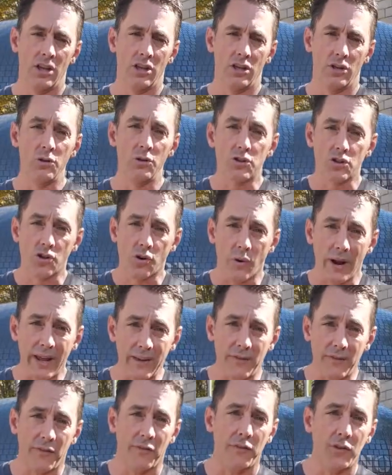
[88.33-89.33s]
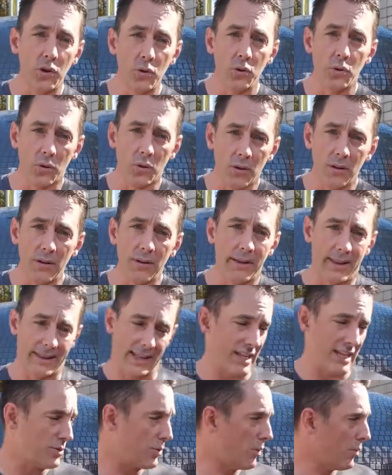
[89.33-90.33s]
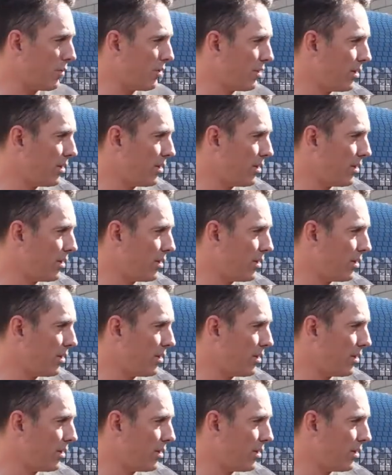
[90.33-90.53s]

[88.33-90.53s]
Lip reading: Use great fuel, and that's what we're